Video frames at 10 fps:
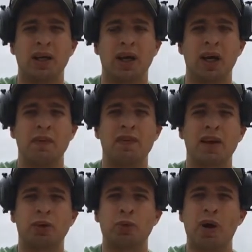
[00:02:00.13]
of
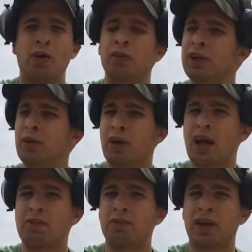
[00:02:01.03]
that group. I really don't
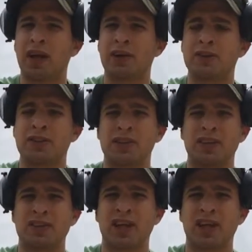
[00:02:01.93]
count flyers, I think